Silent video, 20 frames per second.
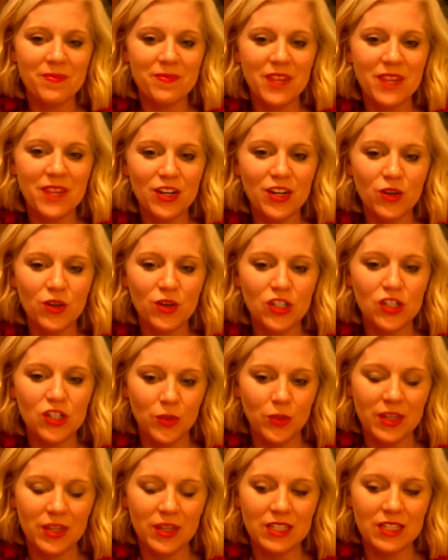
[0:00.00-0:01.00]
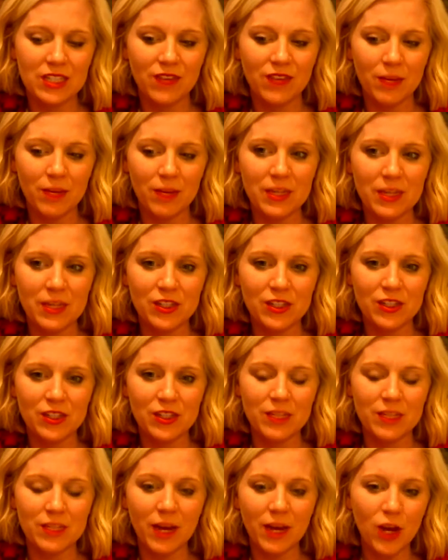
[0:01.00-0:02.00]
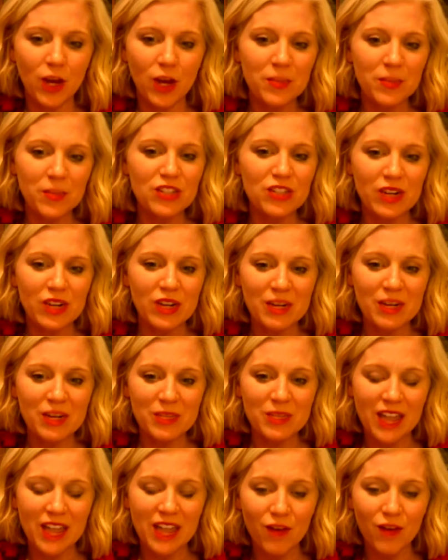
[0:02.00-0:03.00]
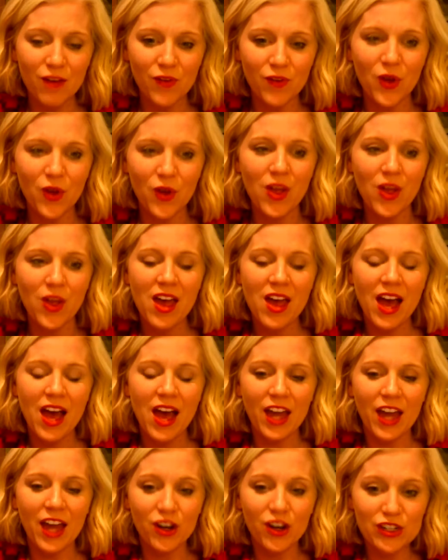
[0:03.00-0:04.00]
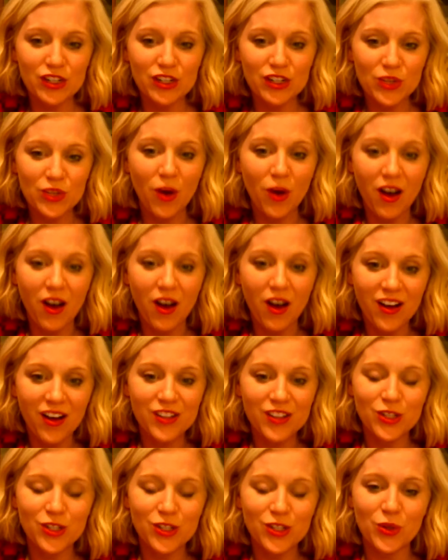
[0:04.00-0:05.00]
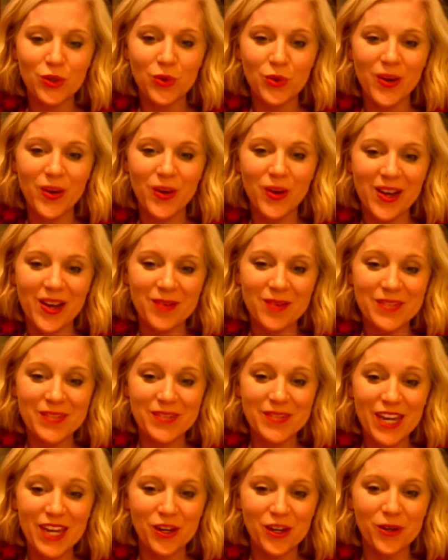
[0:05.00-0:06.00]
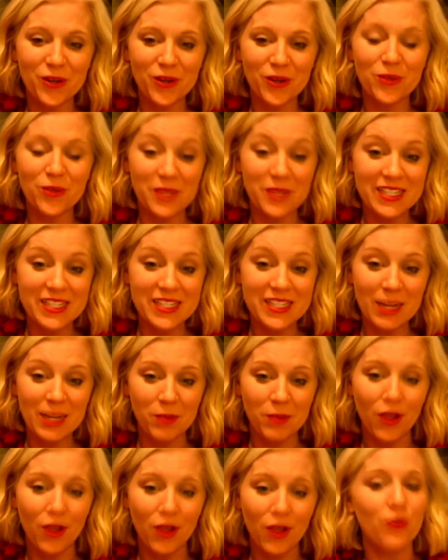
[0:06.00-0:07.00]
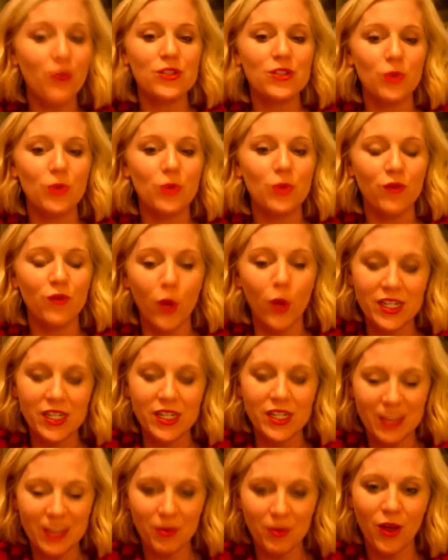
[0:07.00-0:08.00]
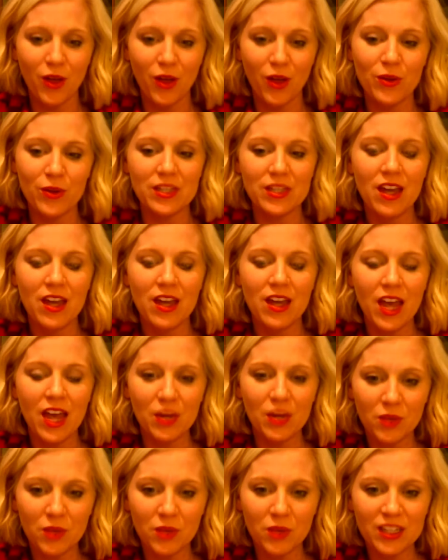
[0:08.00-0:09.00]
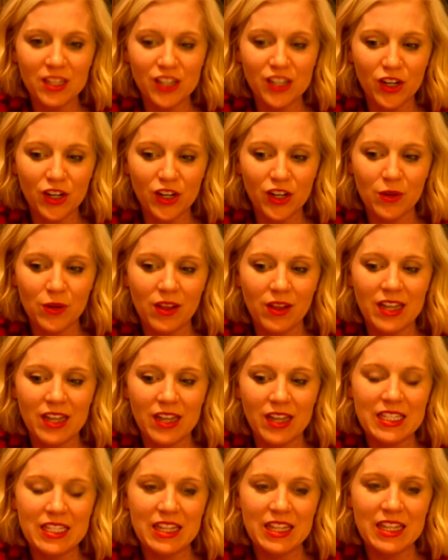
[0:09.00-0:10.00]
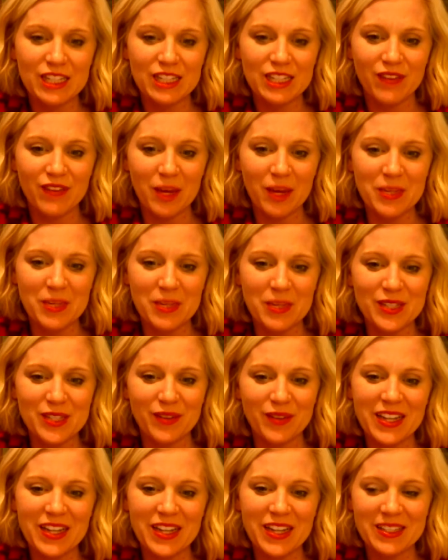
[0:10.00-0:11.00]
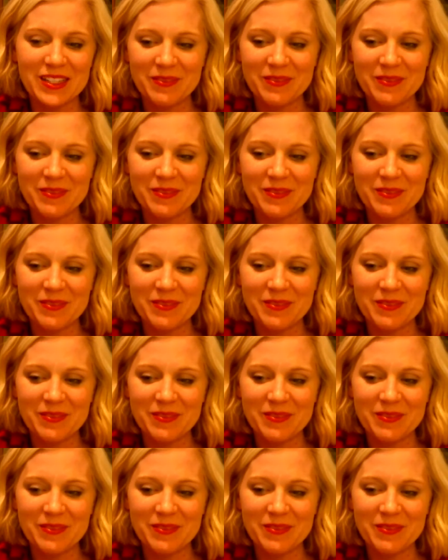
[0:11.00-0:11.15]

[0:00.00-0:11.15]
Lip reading: thing you can do with this VIP service. But I hope this training was helpful. I encourage you all to take your 3-step close to a 4-step close and really start utilizing this VIP service.